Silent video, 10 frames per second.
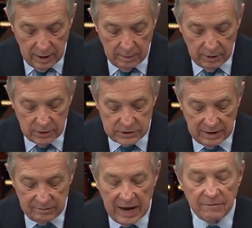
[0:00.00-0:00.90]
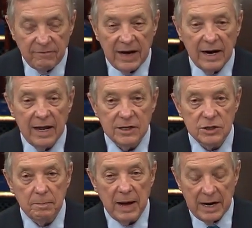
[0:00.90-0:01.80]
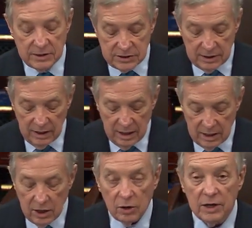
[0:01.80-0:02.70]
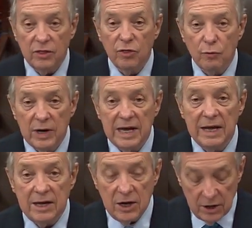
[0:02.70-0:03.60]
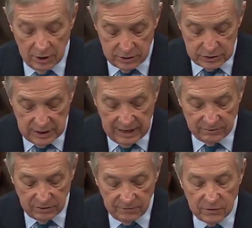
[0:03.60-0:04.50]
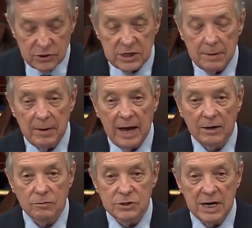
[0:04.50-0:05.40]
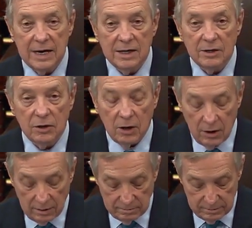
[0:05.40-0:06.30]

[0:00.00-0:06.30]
because they have not finalized the policy nearly 3 years after the First Step Act was signed into law.